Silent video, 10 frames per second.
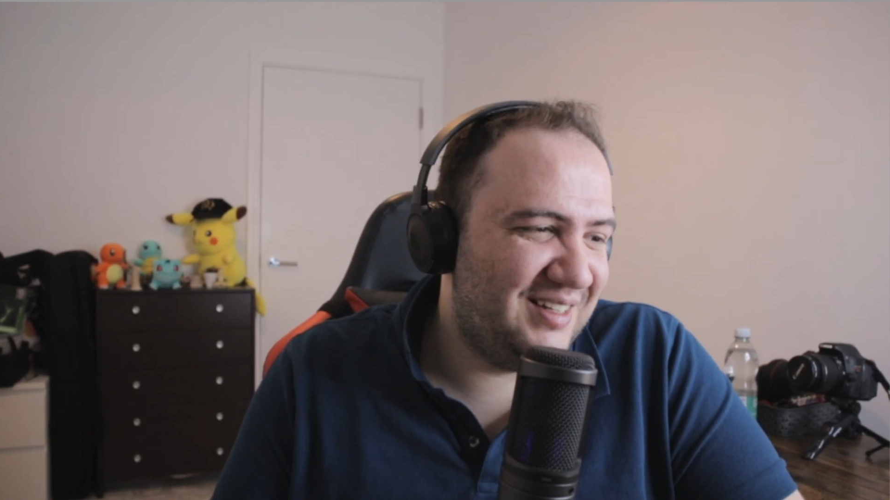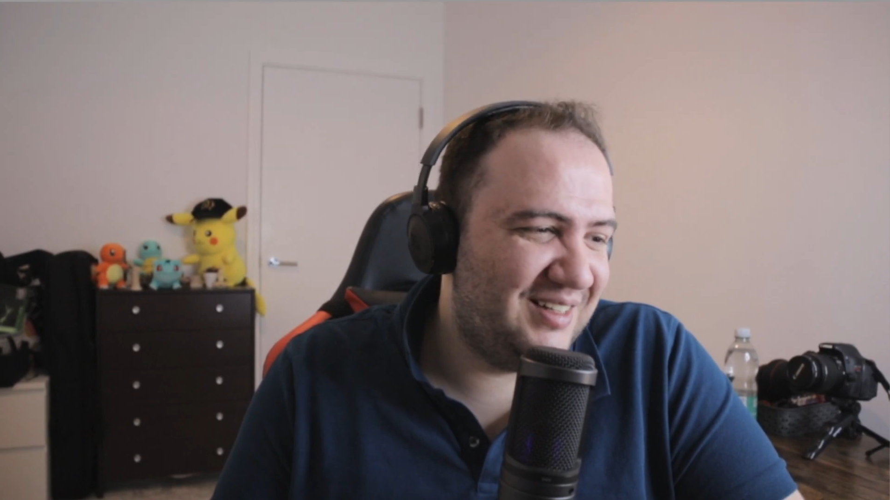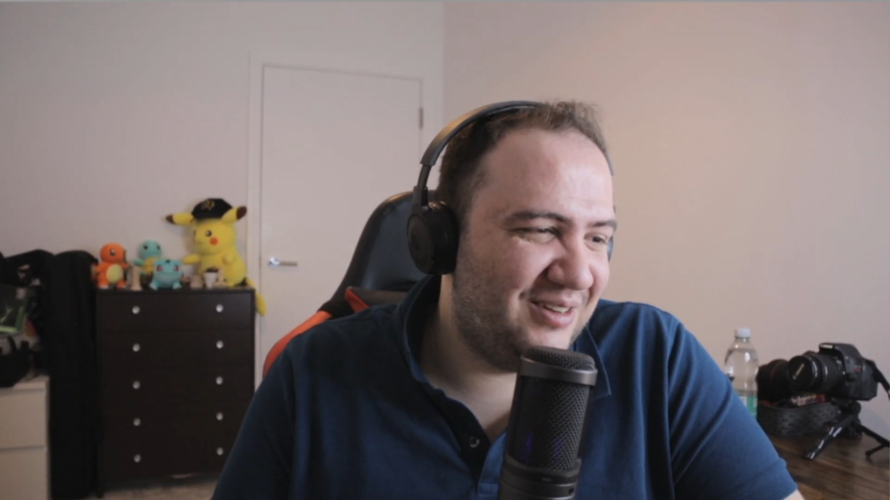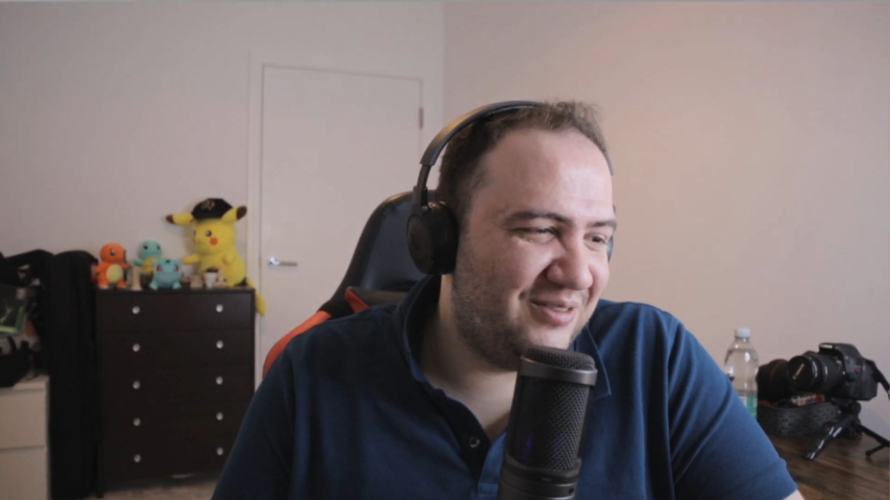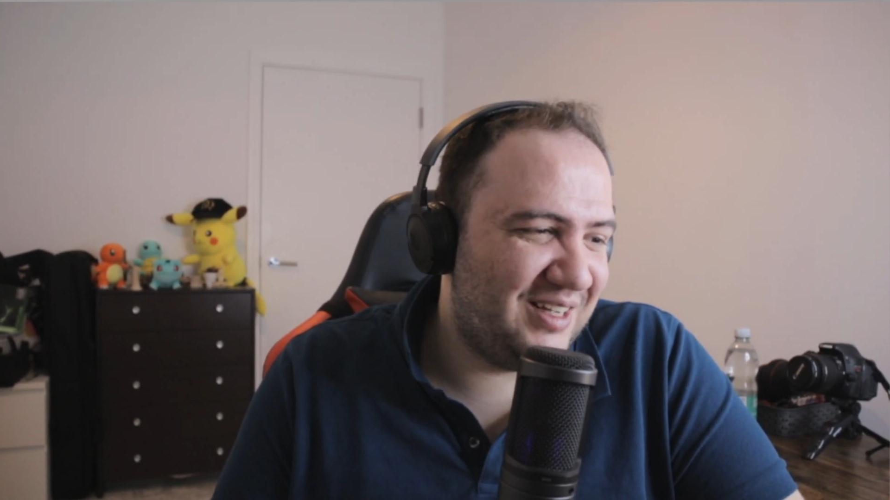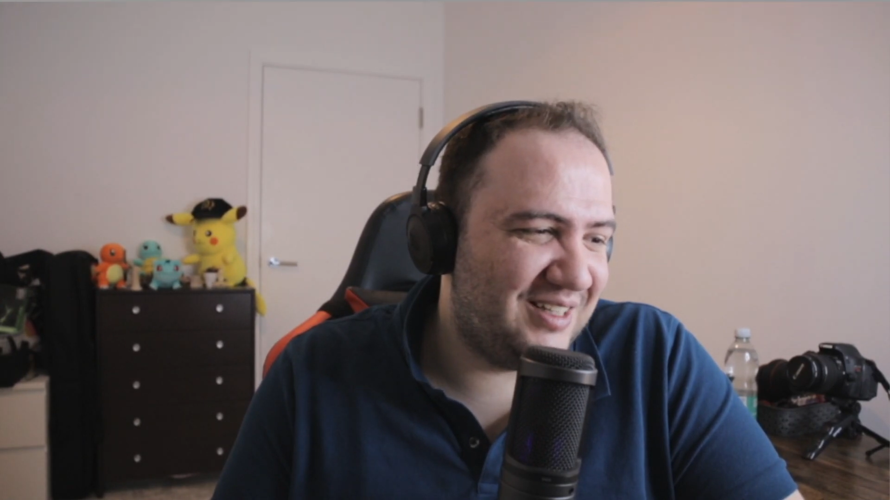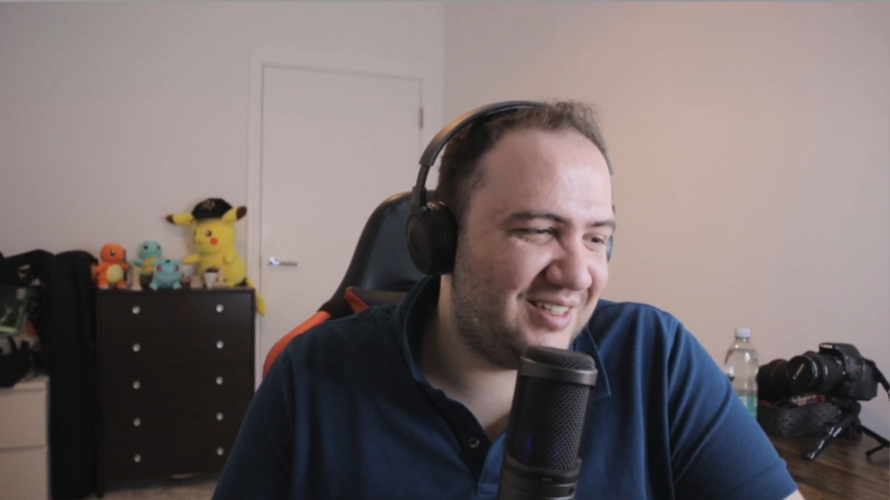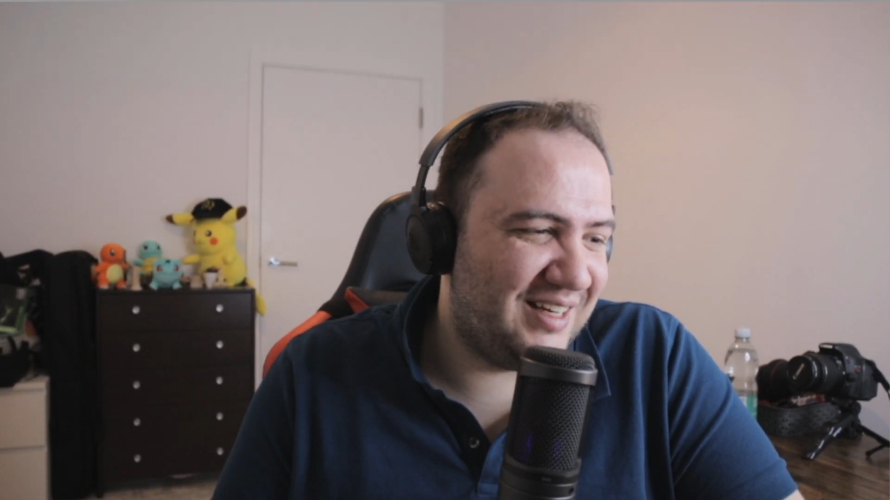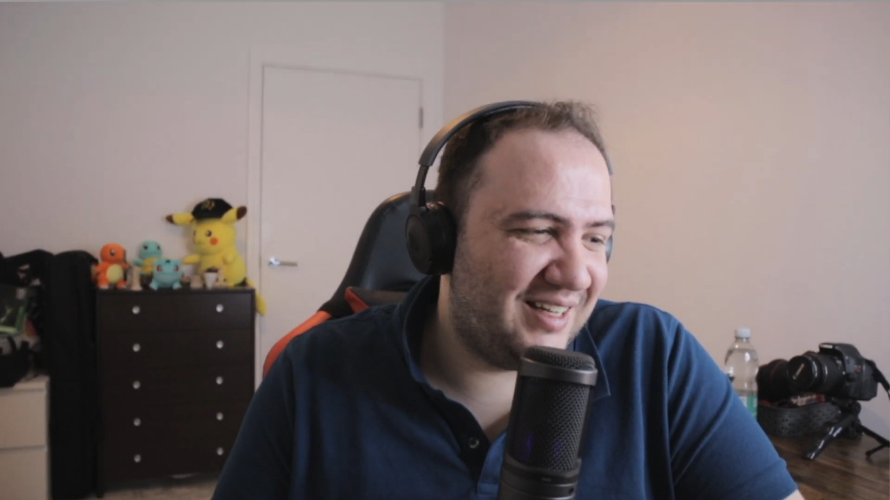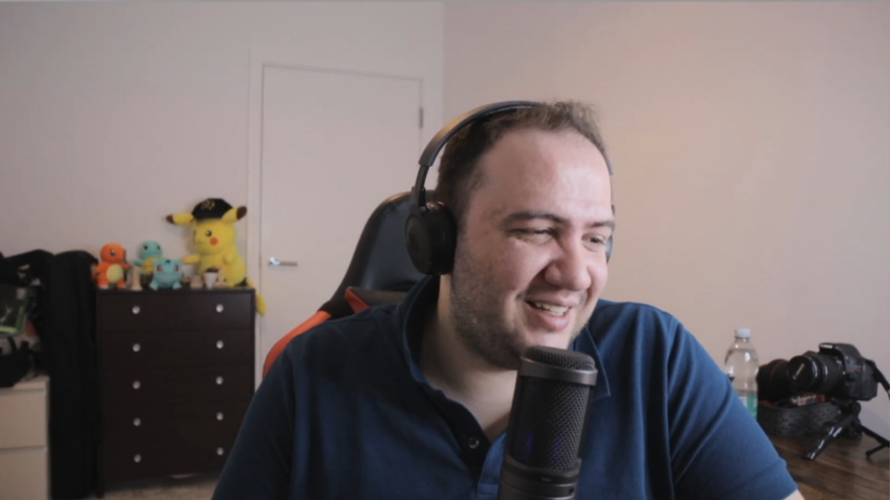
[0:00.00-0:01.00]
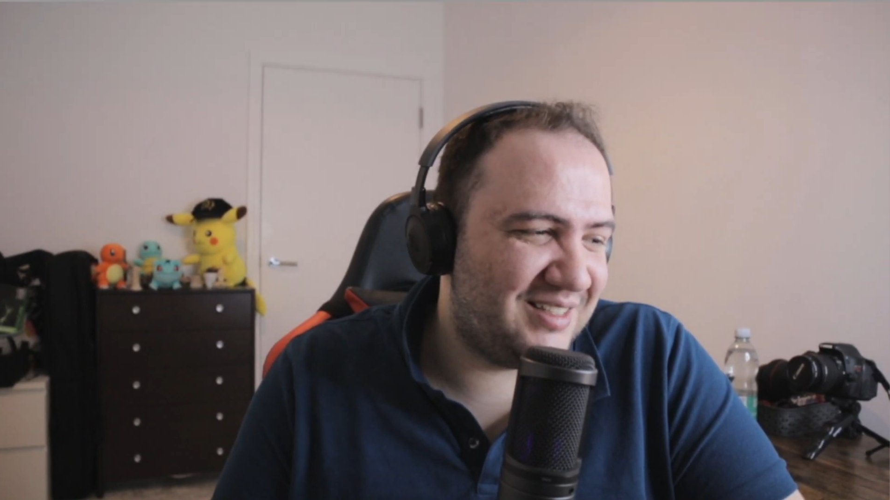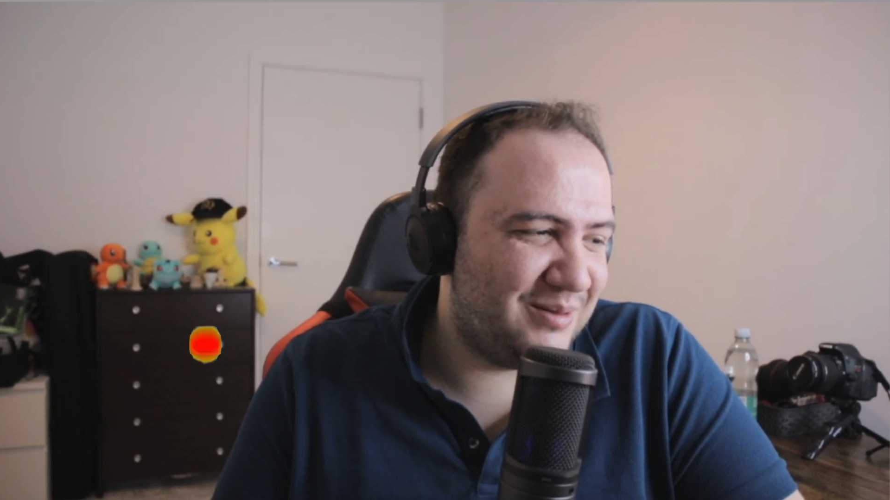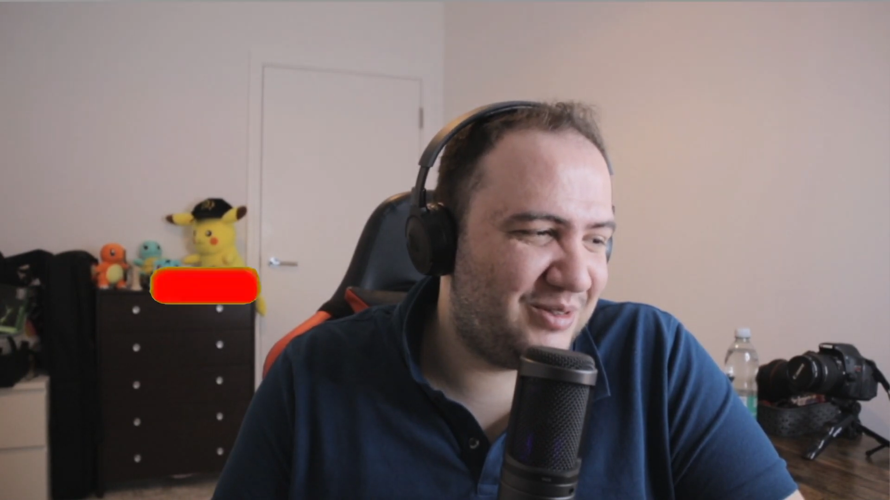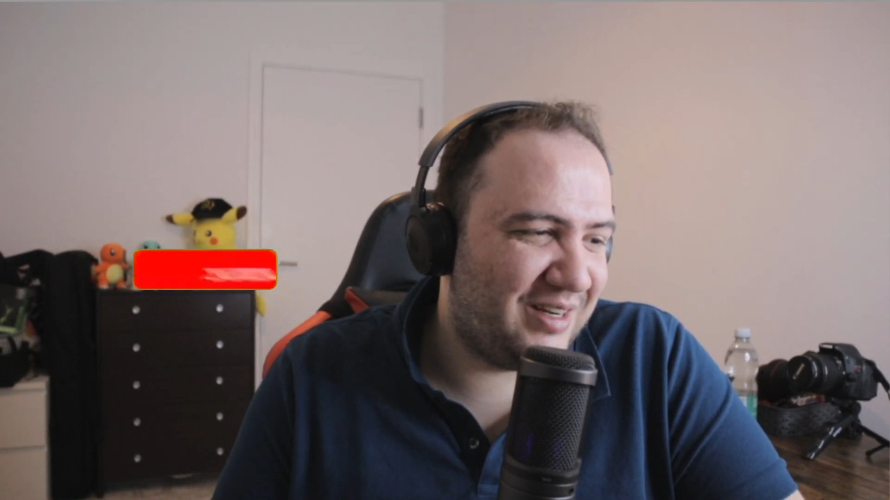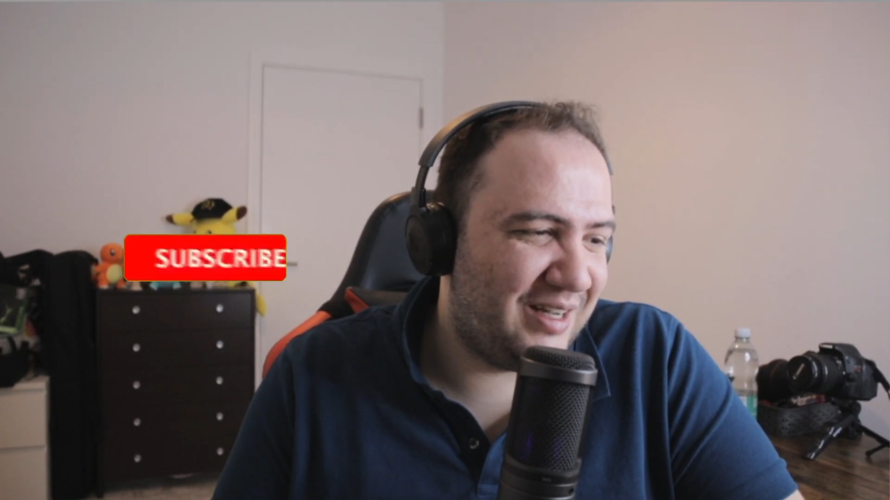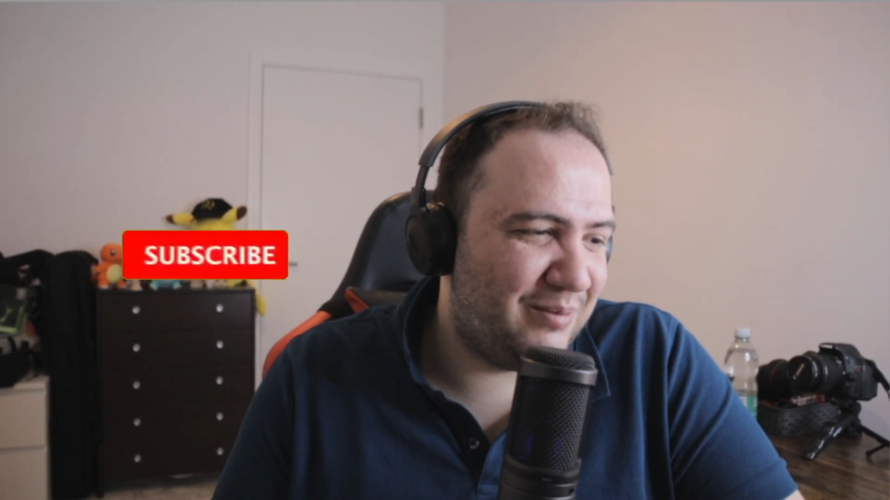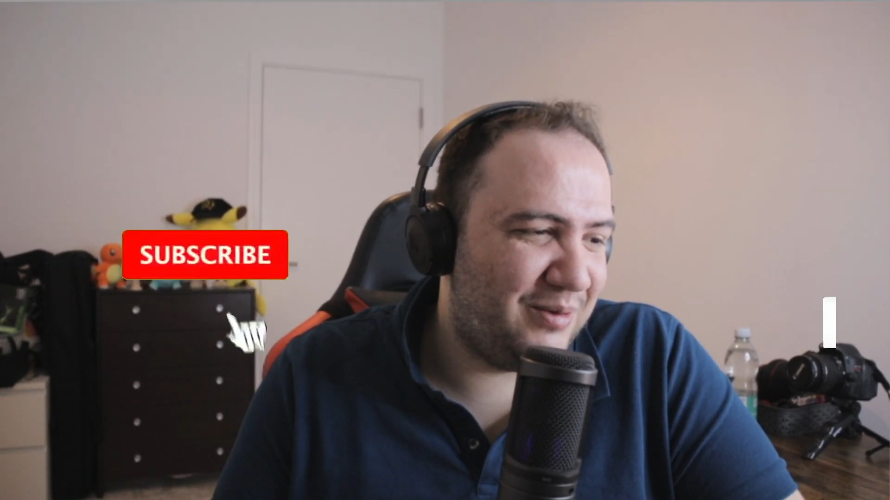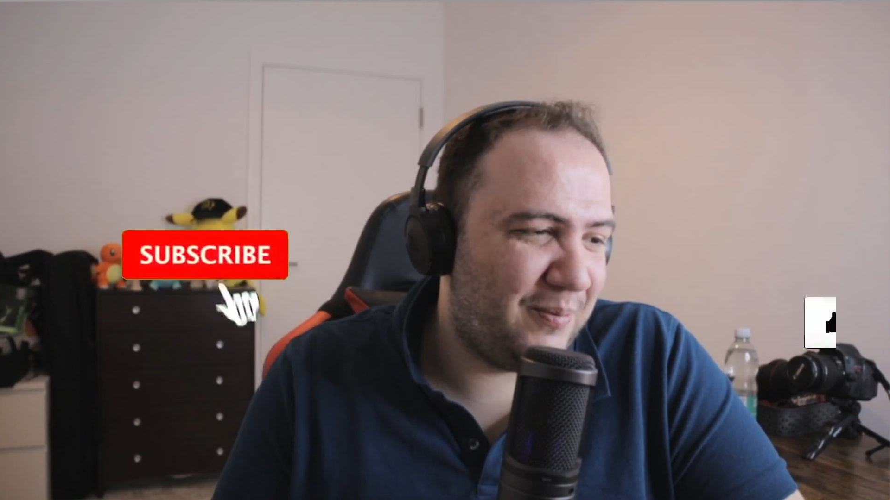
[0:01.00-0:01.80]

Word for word: Don't forget to like and subscribe.